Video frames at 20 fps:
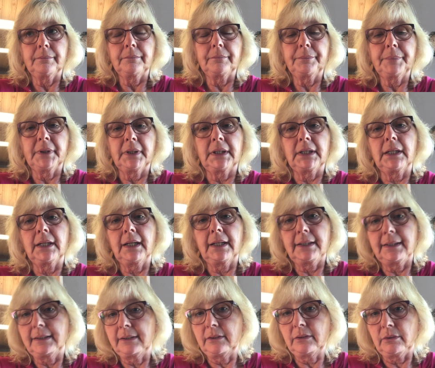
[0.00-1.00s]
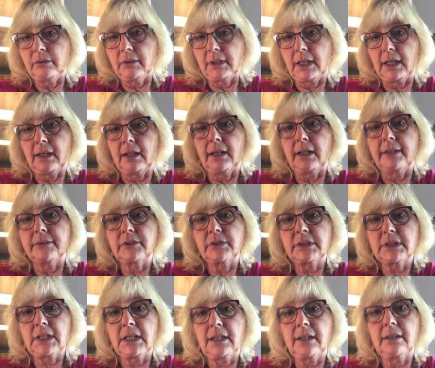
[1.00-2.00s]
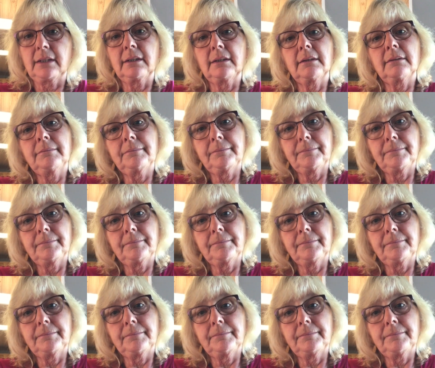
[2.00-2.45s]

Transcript: but I didn't do that. I just had the